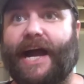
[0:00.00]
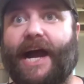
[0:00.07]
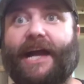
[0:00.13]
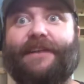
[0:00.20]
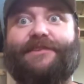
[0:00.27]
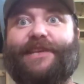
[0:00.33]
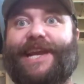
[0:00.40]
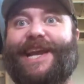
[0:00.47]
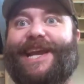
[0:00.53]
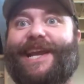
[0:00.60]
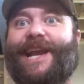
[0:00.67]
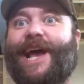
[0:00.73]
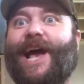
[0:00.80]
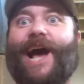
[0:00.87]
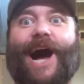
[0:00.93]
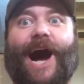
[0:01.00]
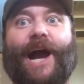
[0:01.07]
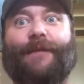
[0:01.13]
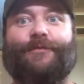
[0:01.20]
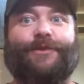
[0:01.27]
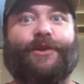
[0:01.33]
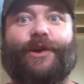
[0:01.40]
kinds, and
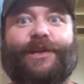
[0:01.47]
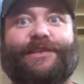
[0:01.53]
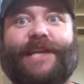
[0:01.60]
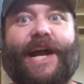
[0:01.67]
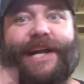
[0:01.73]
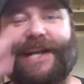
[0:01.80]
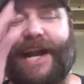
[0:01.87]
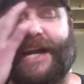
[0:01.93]
I am so excited.